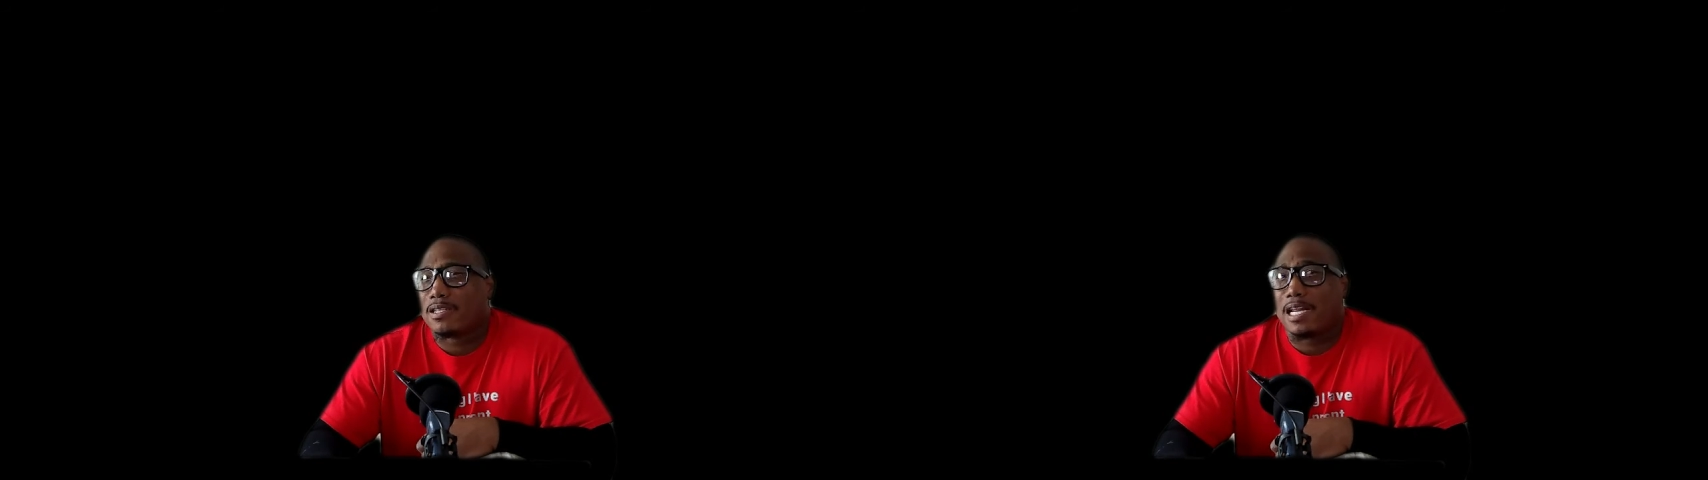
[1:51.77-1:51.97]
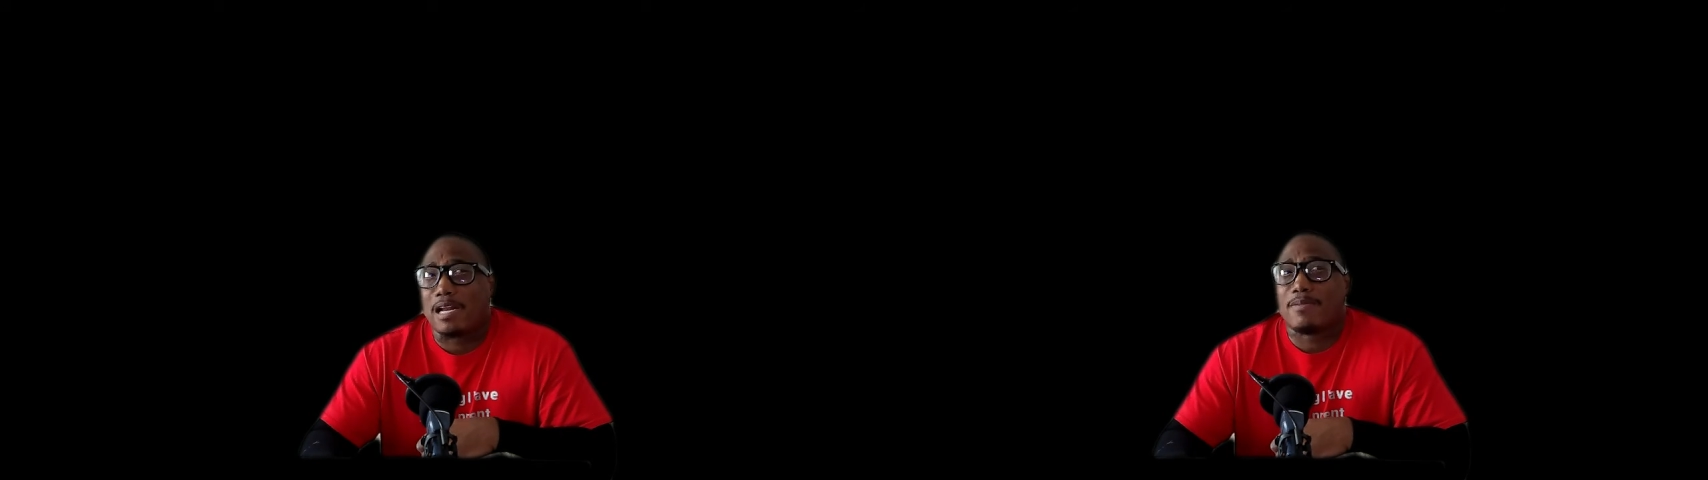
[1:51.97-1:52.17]

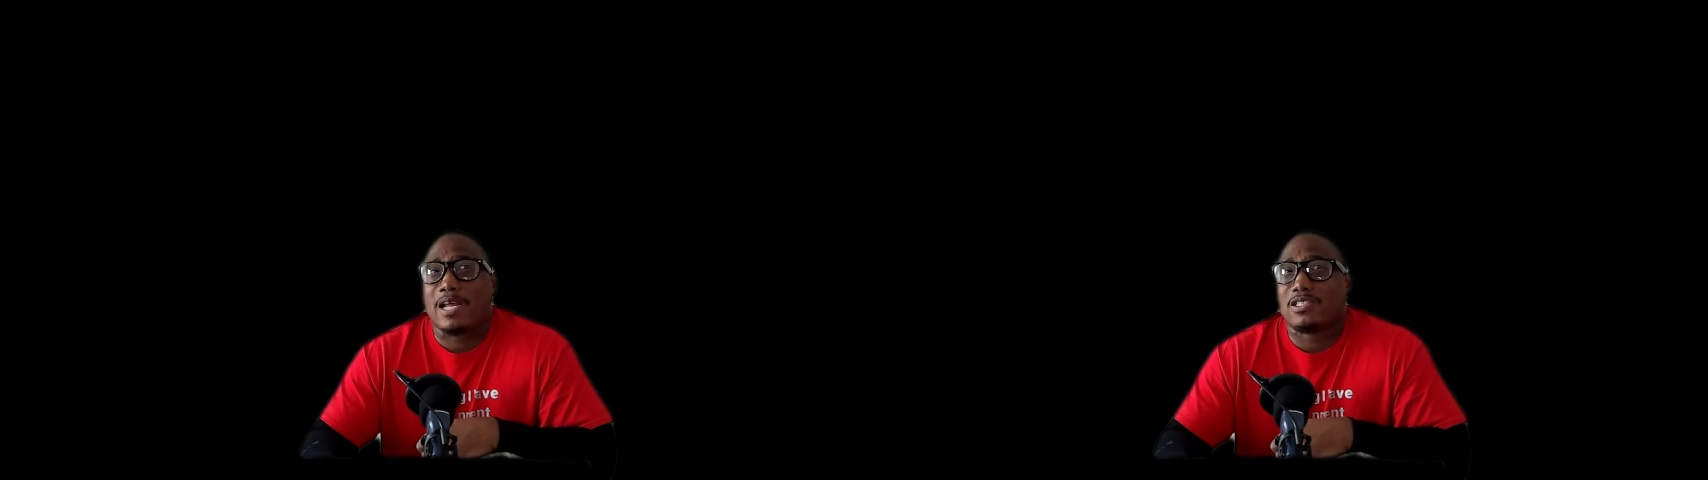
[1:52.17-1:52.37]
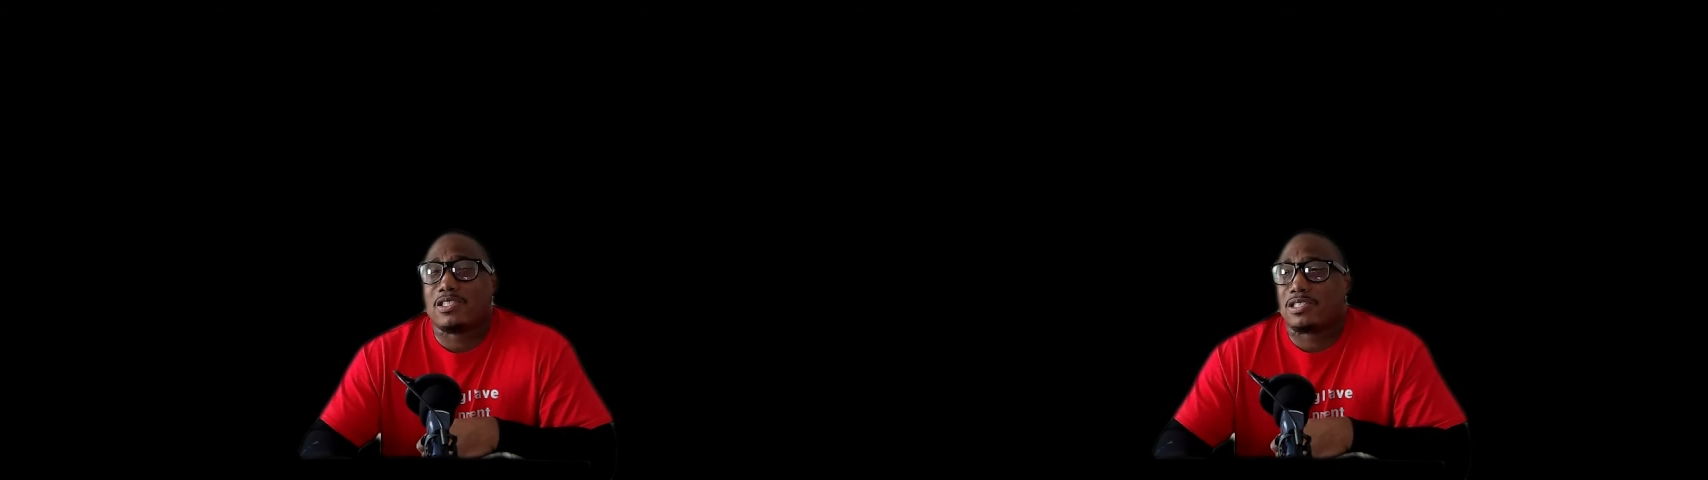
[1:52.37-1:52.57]
That I'm
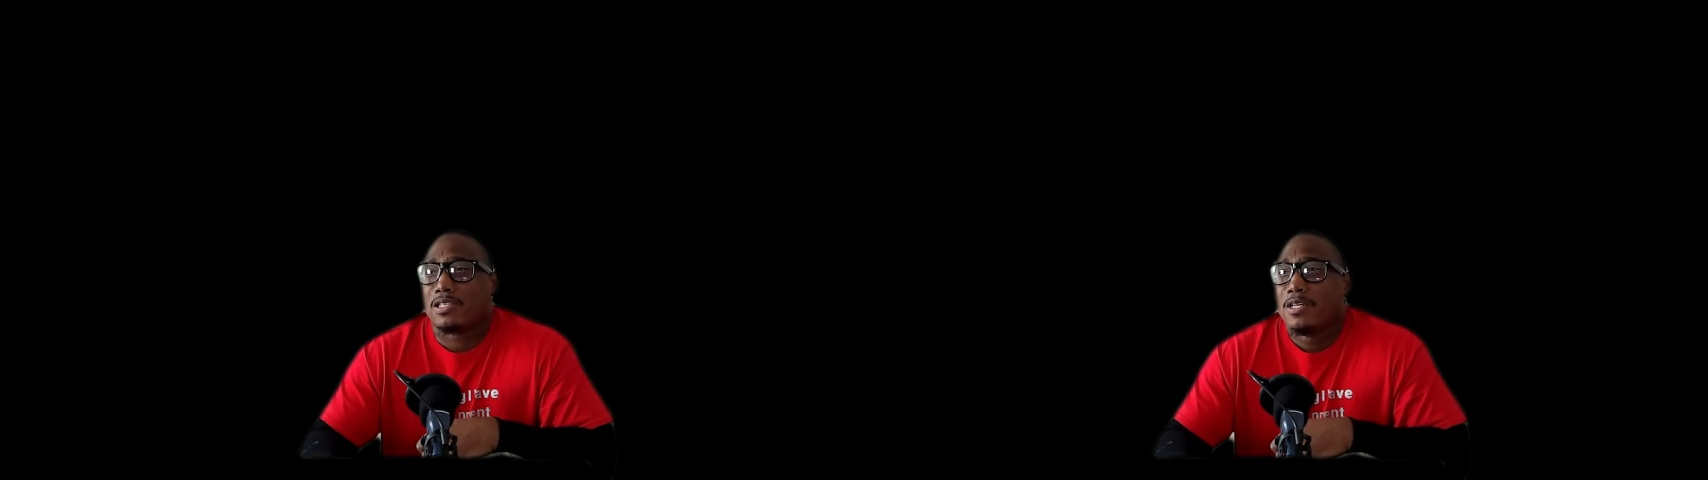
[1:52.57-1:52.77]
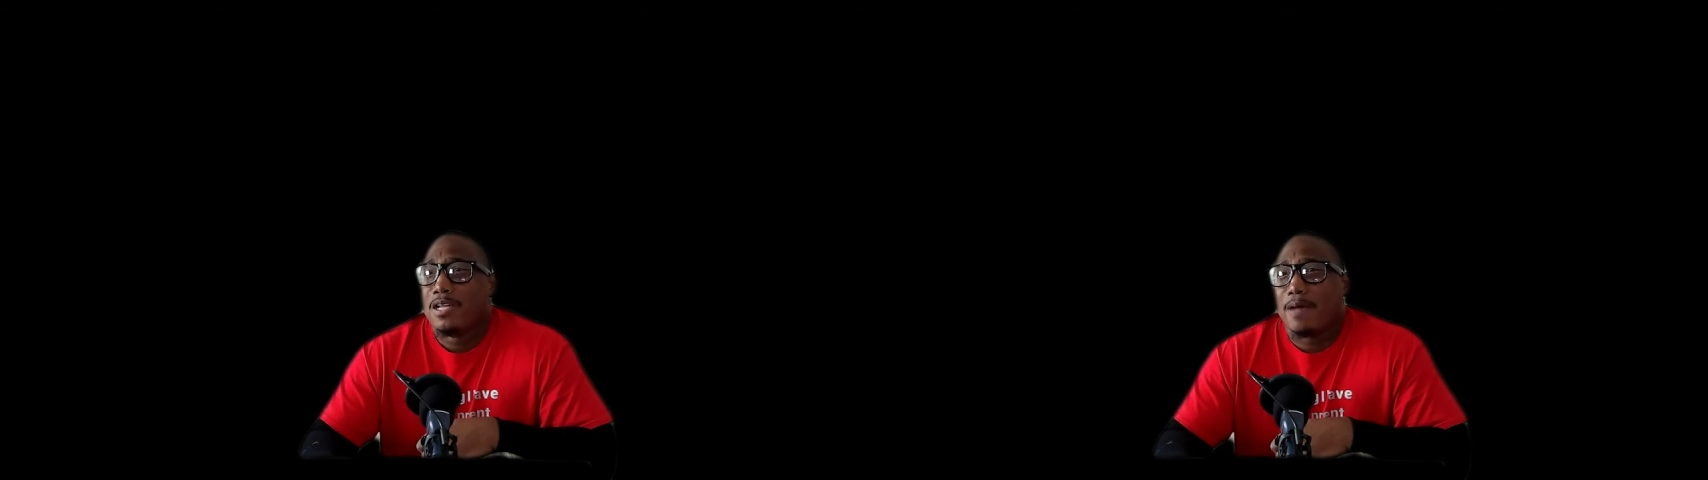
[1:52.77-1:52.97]
not
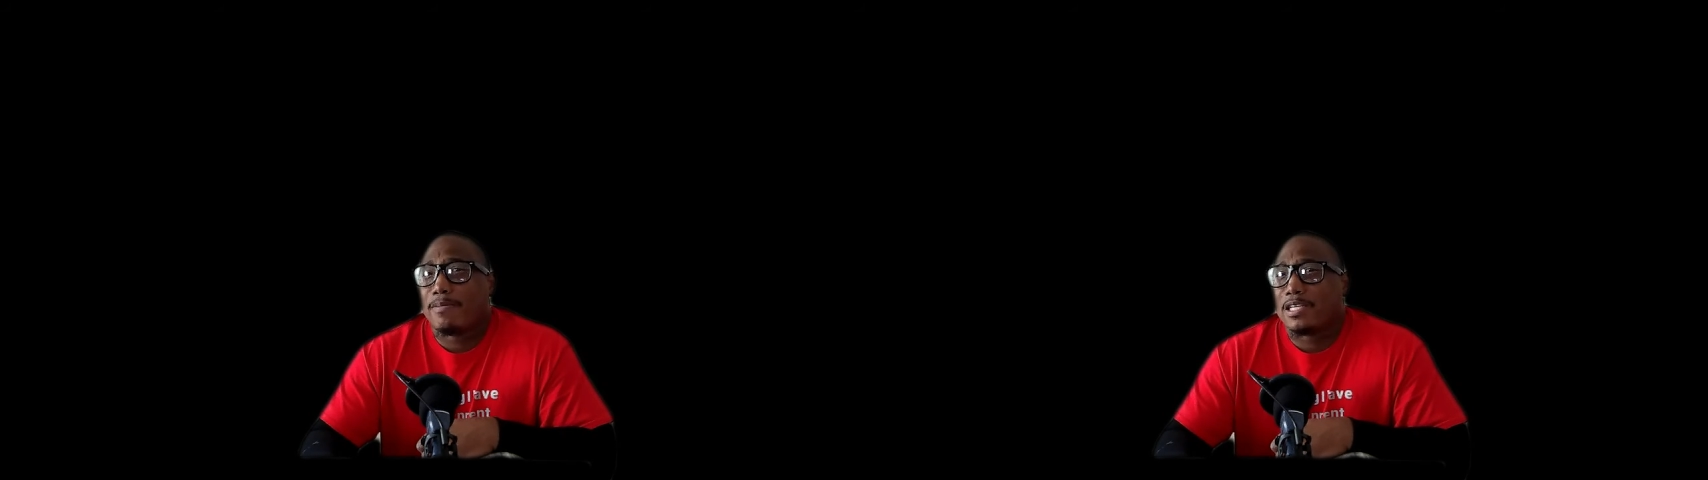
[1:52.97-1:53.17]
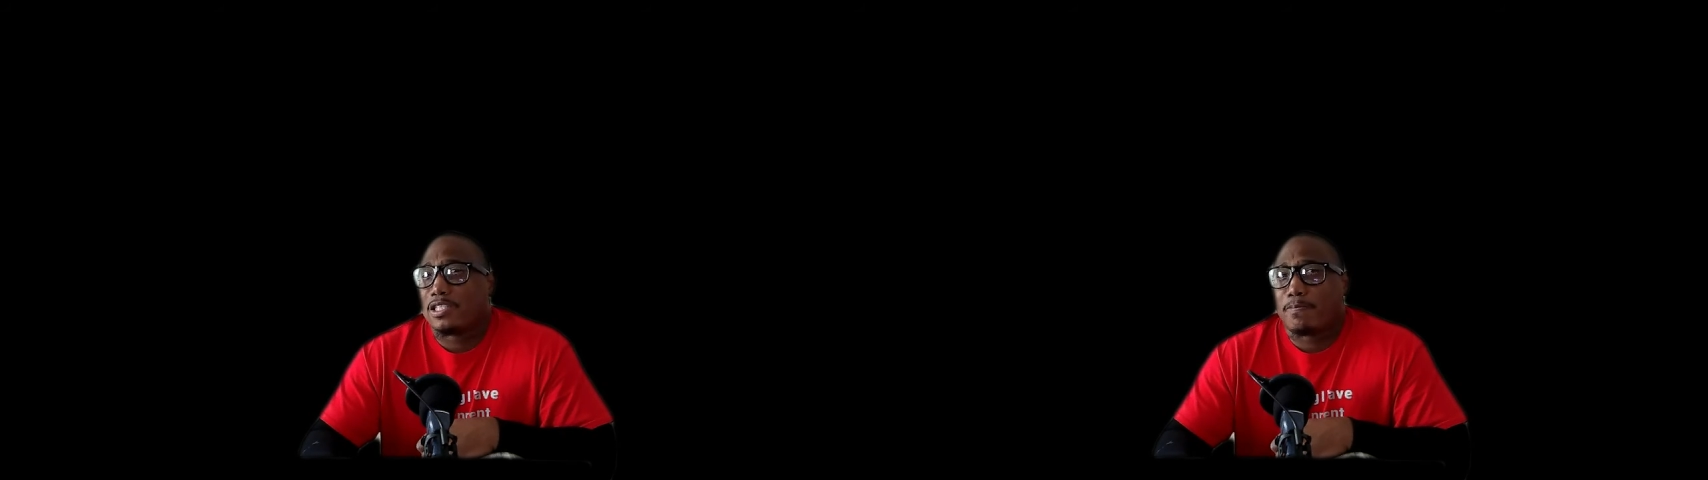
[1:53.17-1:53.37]

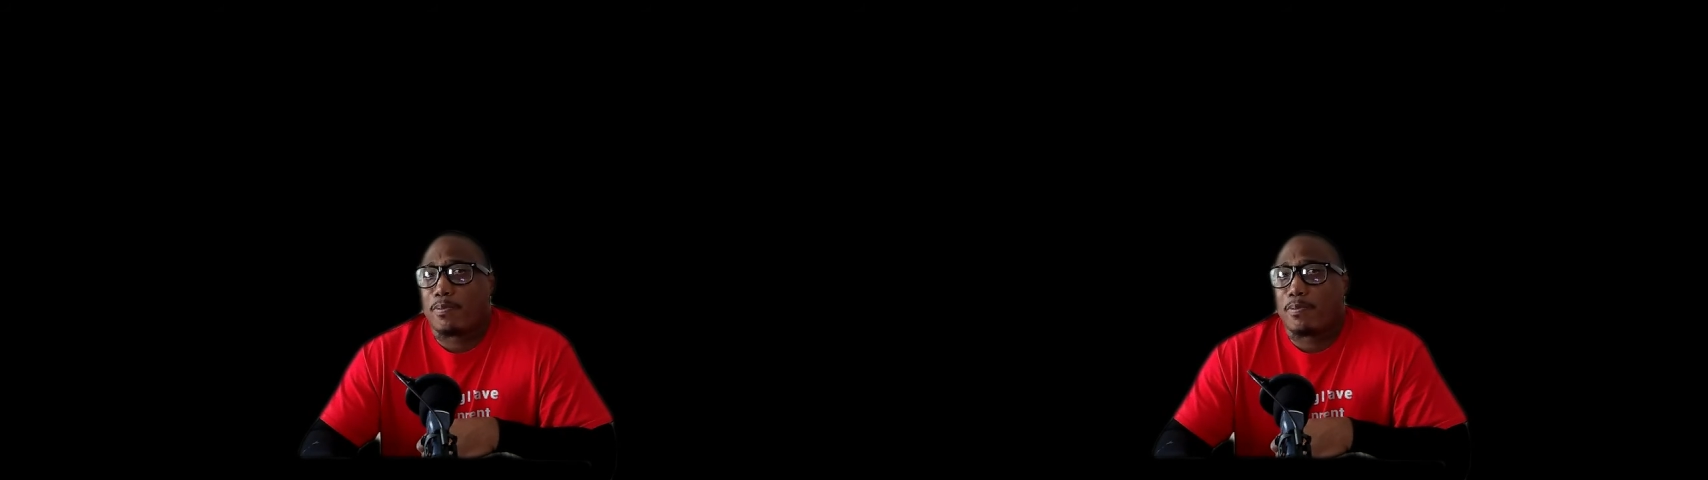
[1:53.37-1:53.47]
just